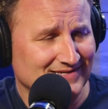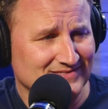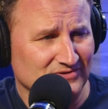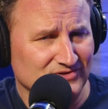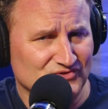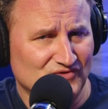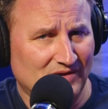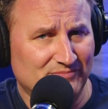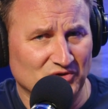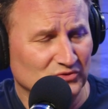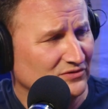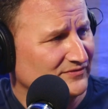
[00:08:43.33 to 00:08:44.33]
is there a
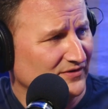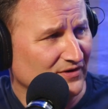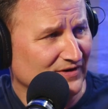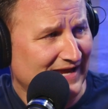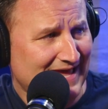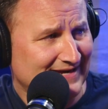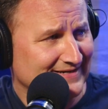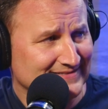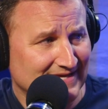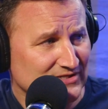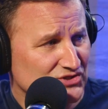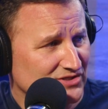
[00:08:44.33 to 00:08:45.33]
tribunal for her
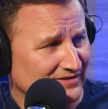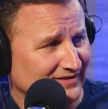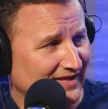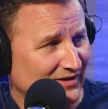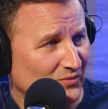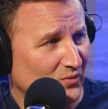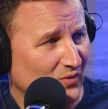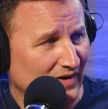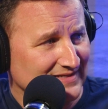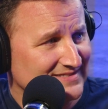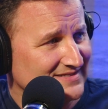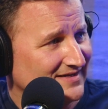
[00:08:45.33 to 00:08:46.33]
canonization? Like
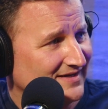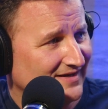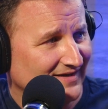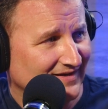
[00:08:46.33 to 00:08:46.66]
what?